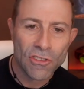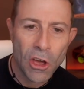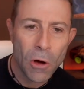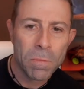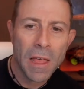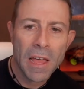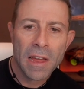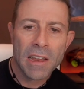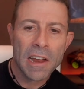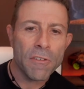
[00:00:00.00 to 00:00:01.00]
So
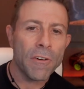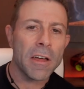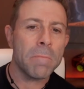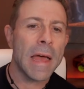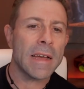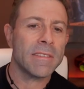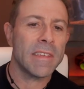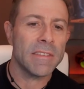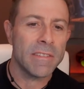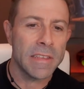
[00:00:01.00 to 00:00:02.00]
nine to five Mac
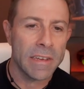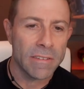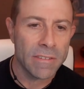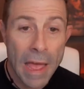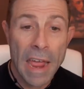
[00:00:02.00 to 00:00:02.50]
says this: